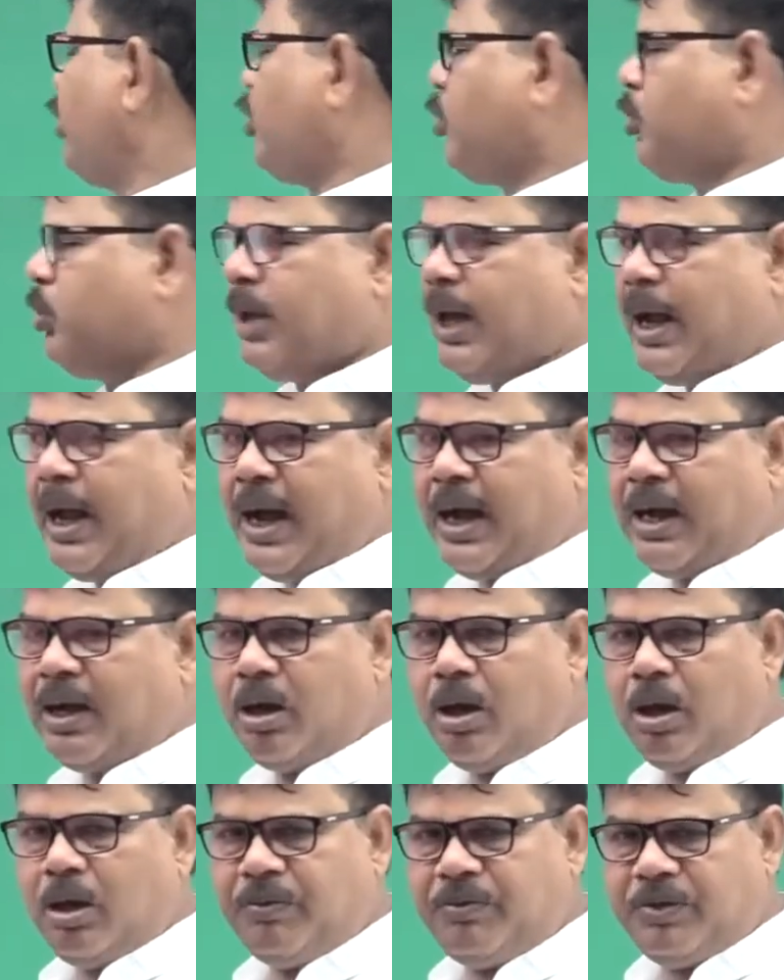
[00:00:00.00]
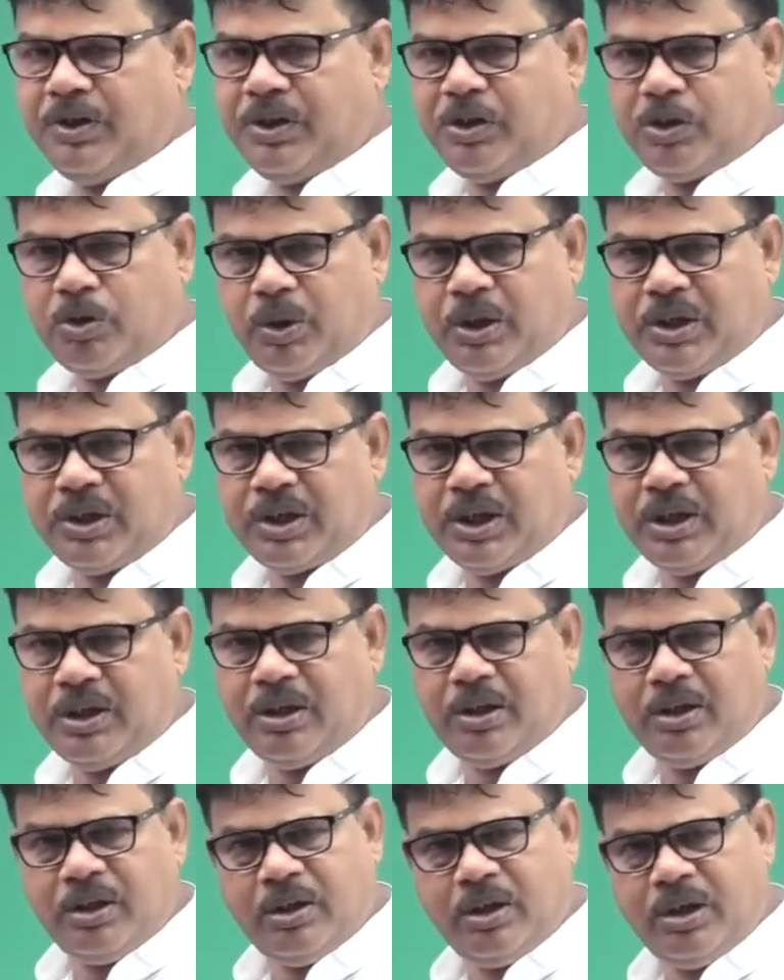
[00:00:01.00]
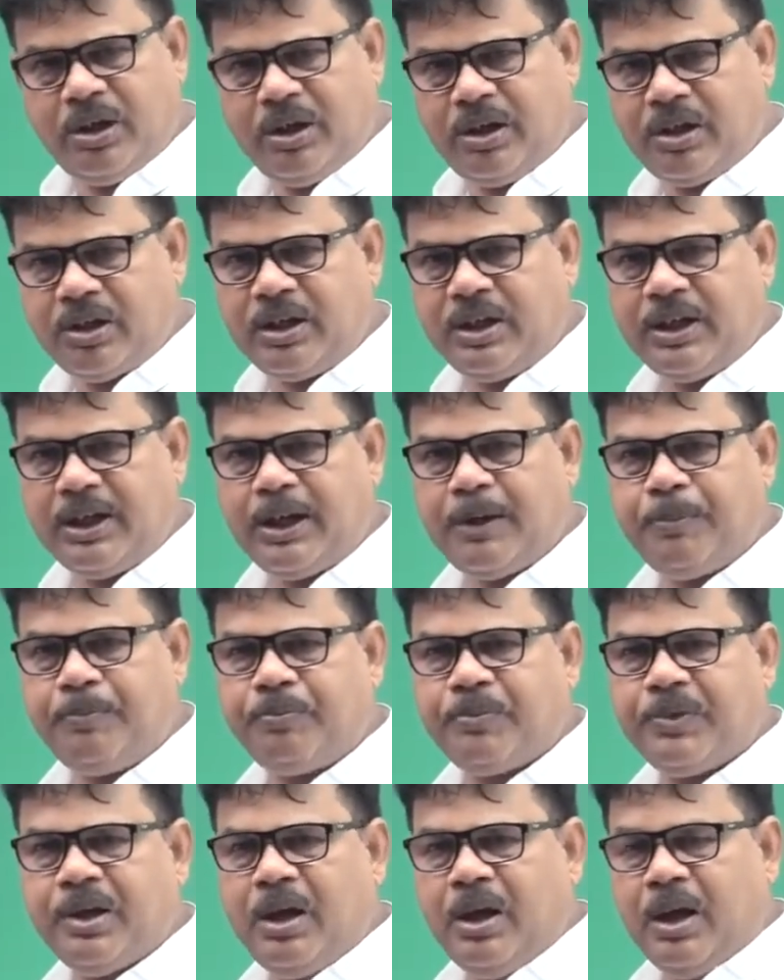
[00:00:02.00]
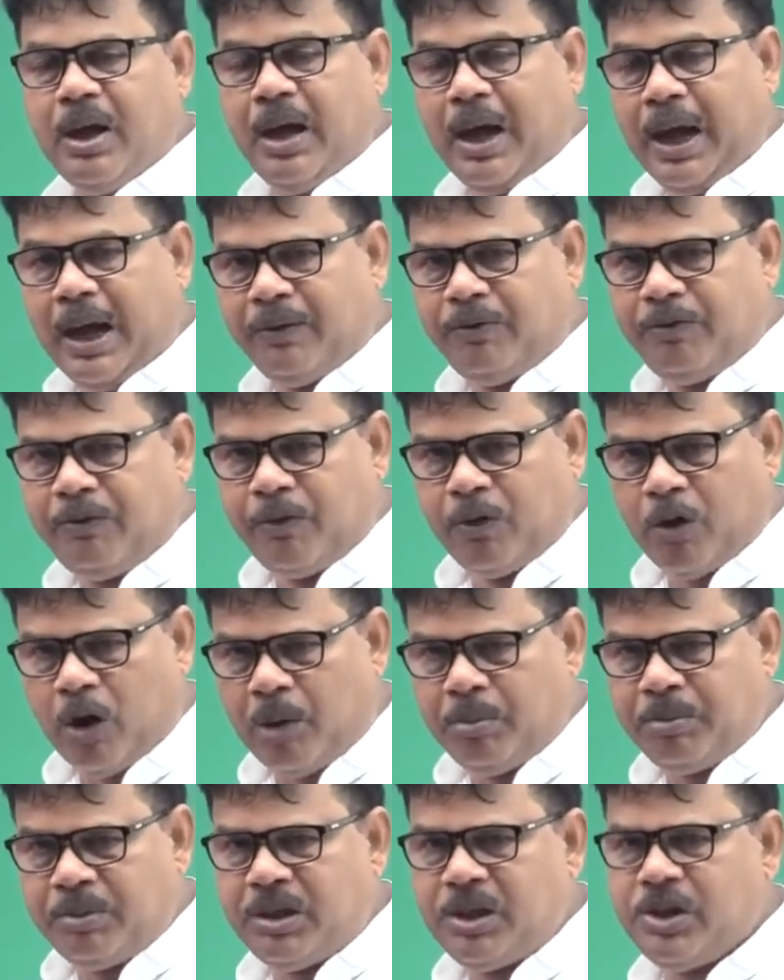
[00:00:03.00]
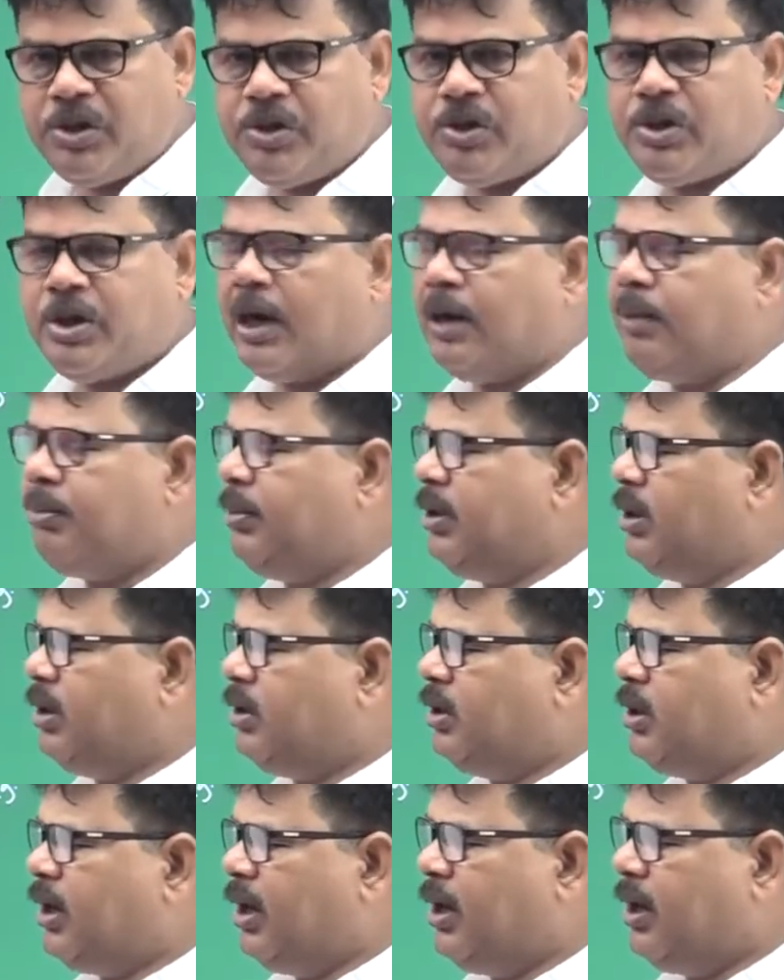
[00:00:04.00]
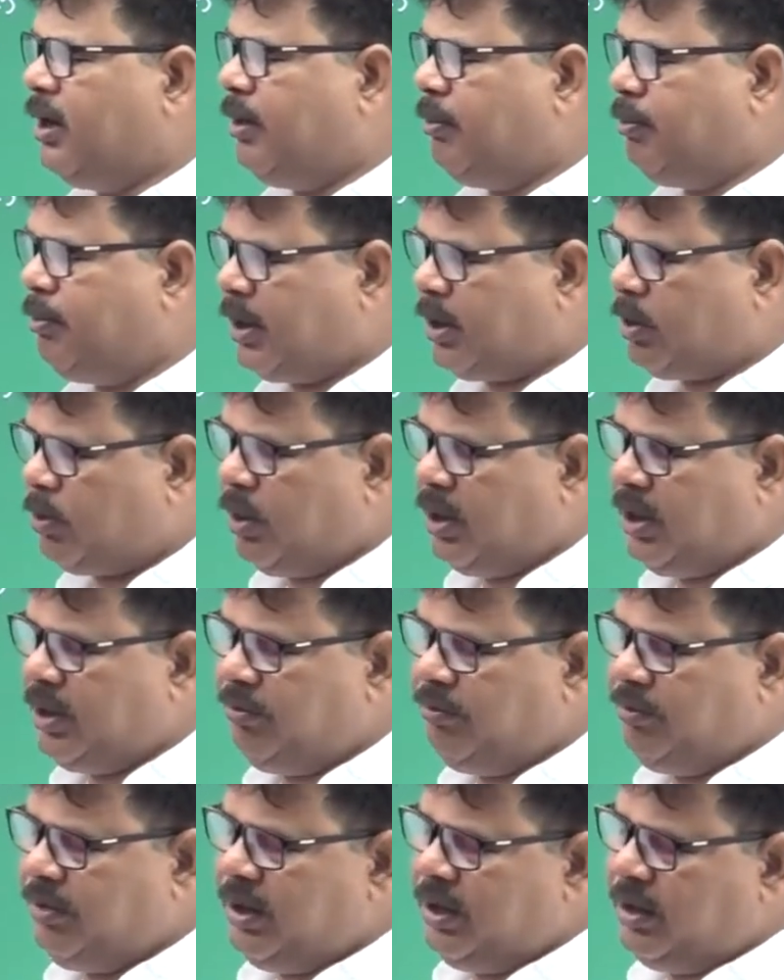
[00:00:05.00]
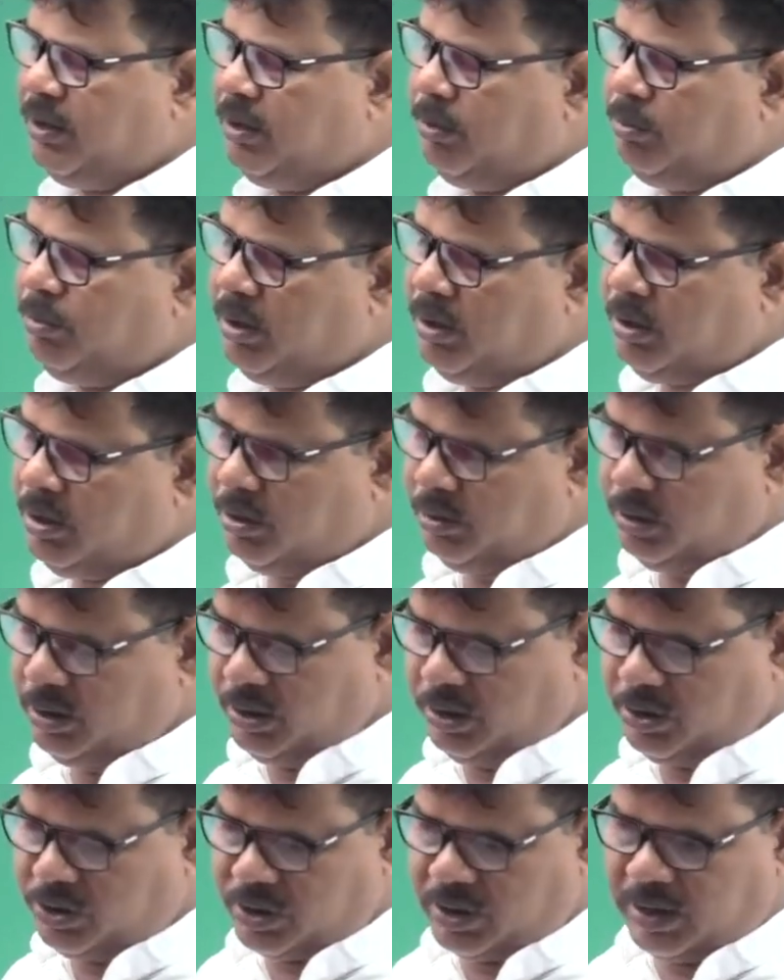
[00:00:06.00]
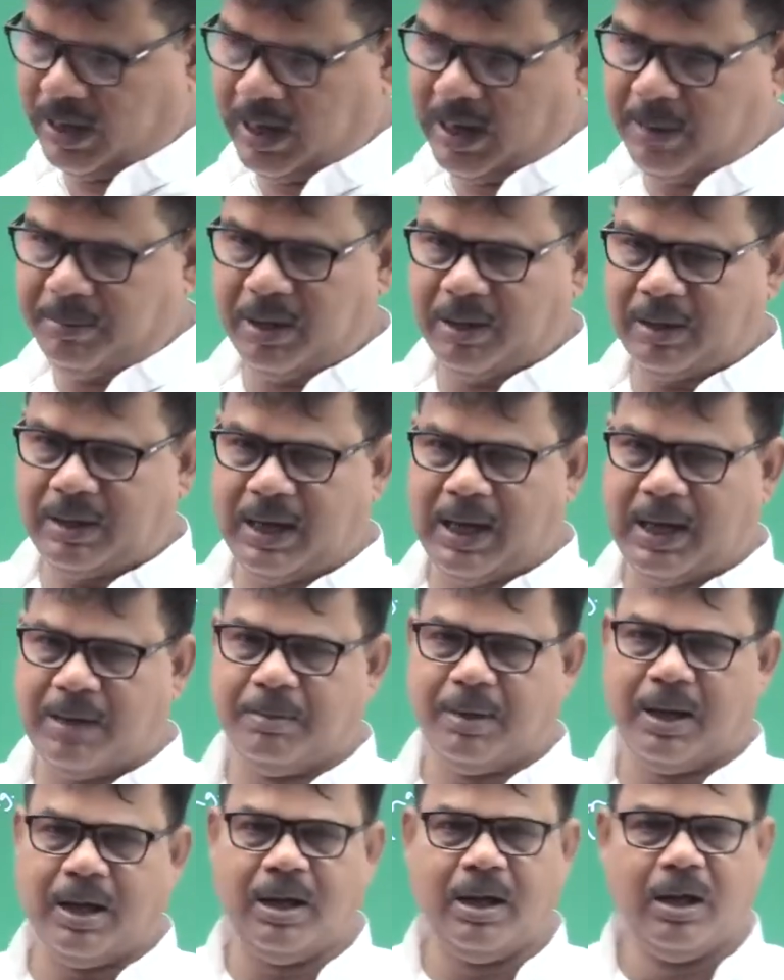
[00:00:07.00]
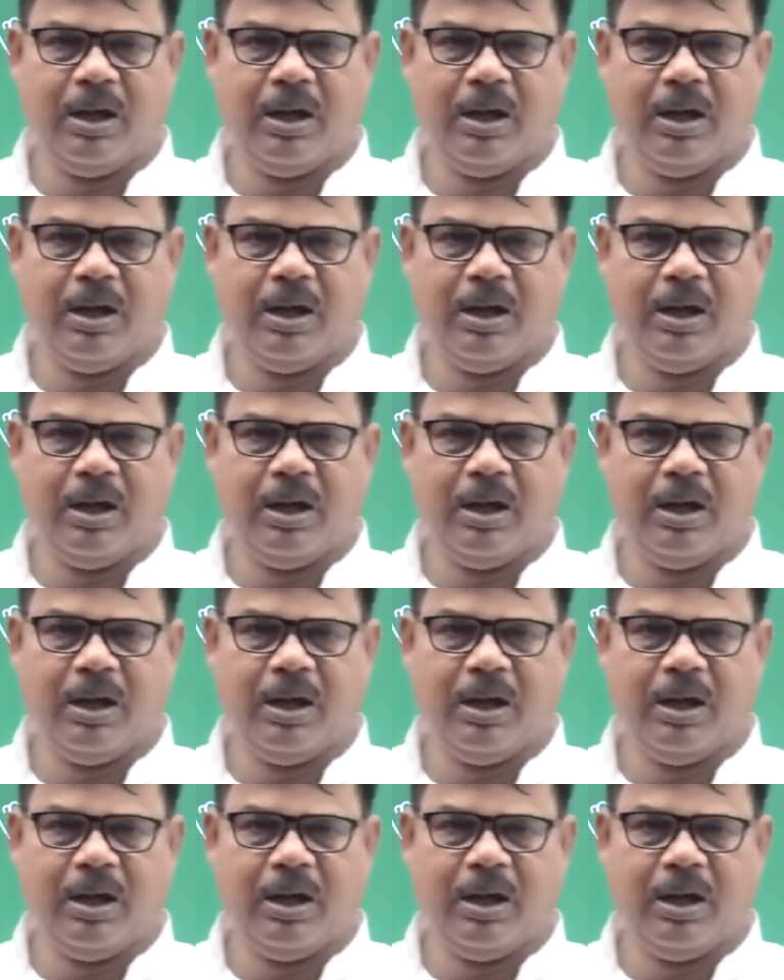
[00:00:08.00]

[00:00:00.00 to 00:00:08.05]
to the angle of insolation. It is clear? And from this term, this clima